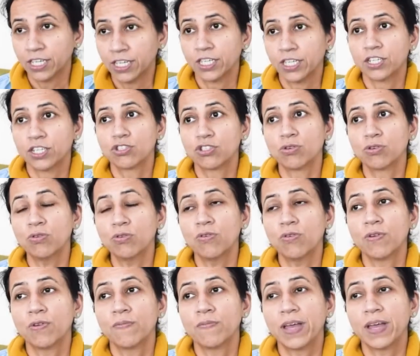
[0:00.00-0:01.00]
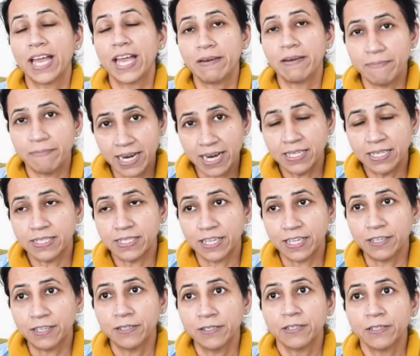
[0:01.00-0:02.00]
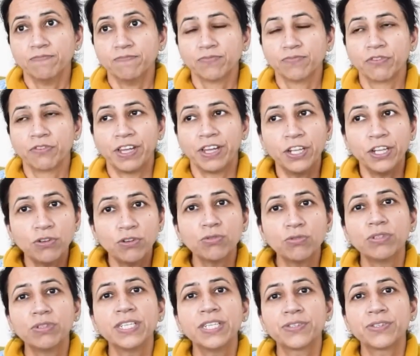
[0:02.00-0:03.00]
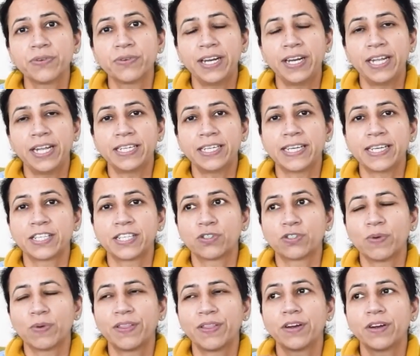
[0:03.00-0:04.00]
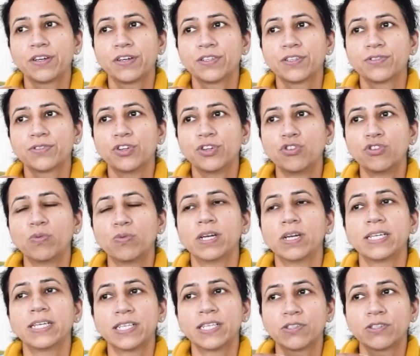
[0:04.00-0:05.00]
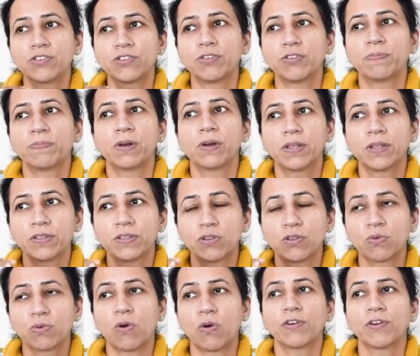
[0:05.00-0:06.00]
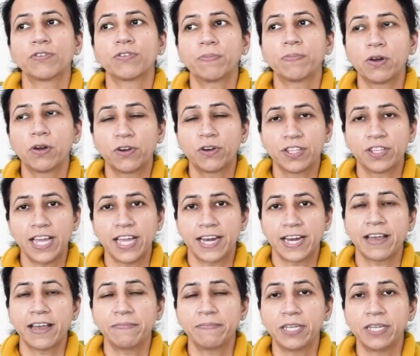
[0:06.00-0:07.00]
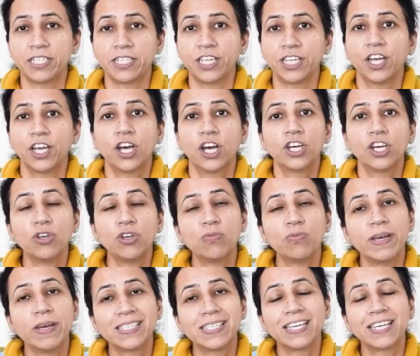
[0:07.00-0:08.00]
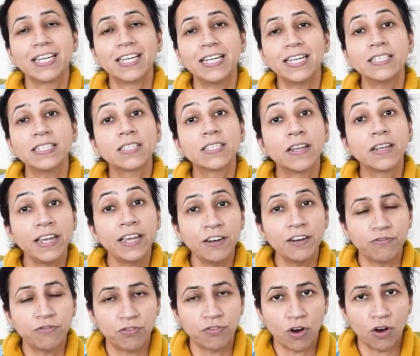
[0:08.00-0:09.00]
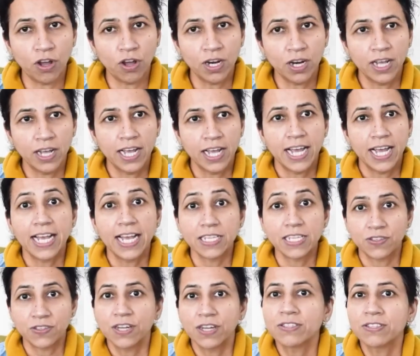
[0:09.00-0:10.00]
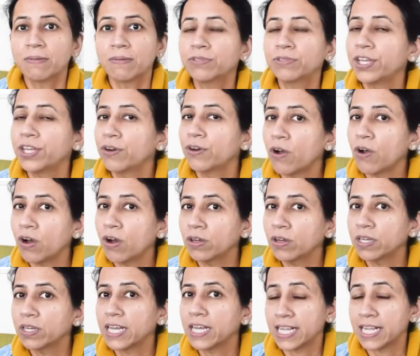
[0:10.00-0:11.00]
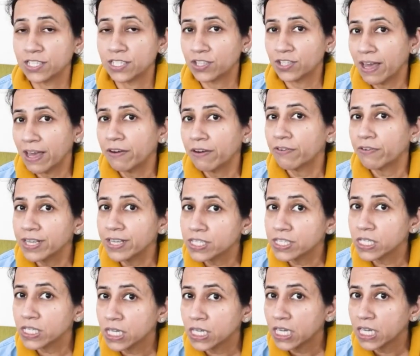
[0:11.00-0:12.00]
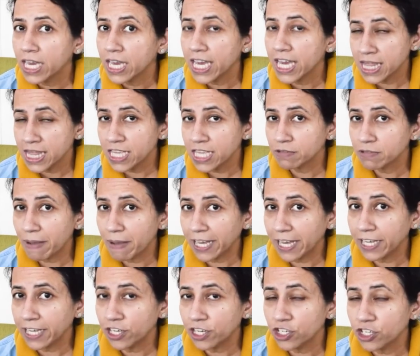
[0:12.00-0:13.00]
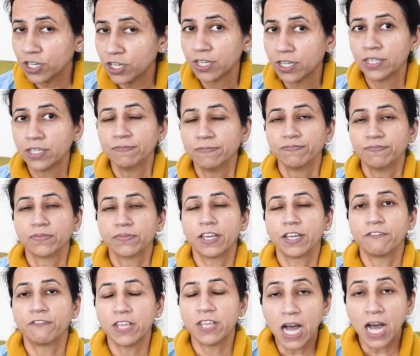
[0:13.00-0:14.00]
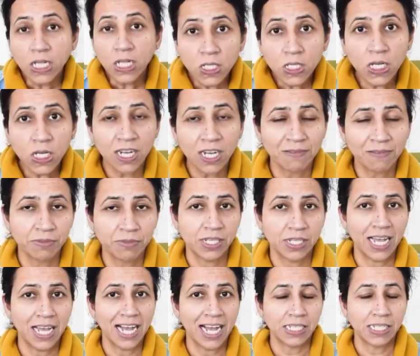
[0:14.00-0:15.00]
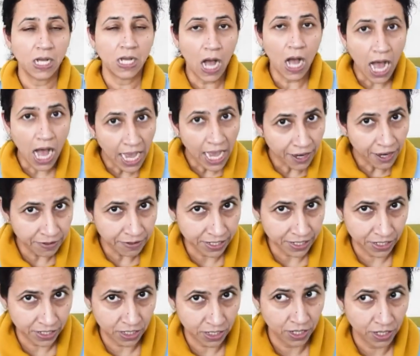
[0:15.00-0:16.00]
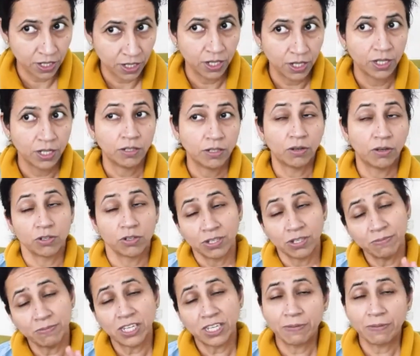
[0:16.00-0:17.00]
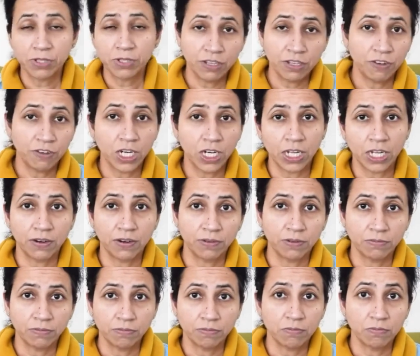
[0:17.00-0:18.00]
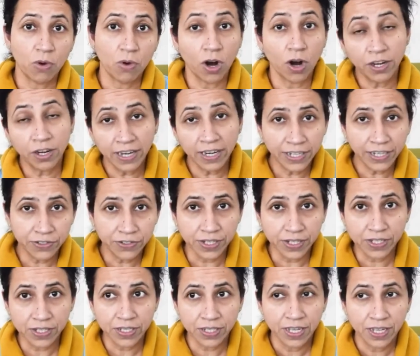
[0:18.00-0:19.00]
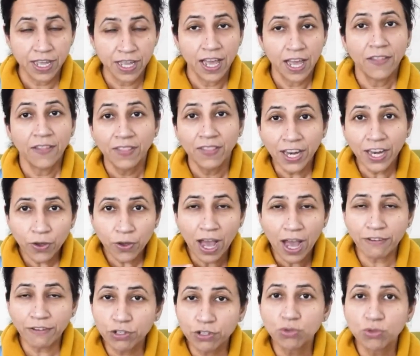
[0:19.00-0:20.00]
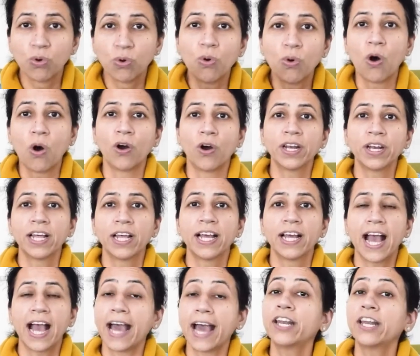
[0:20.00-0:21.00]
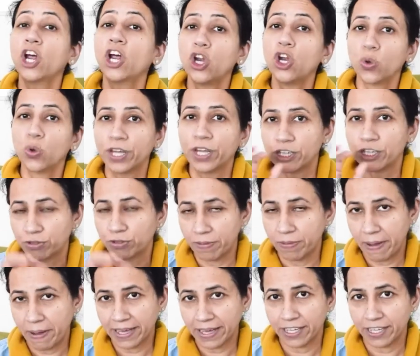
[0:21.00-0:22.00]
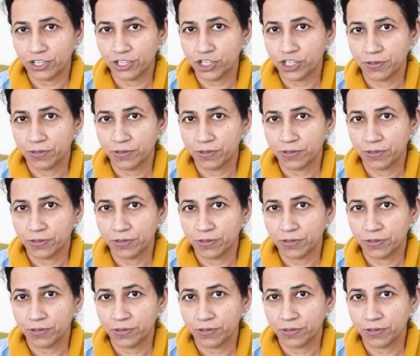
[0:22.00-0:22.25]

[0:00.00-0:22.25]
So, in medicine, when you do these screening tests, whether it is the dual test, the triple, the quadruple, or the NIPT, you basically screen for, is there something wrong? Is there a risk in this package? If the answer comes as a high risk, or sometimes even a moderate risk, then you have to go on and look into the package.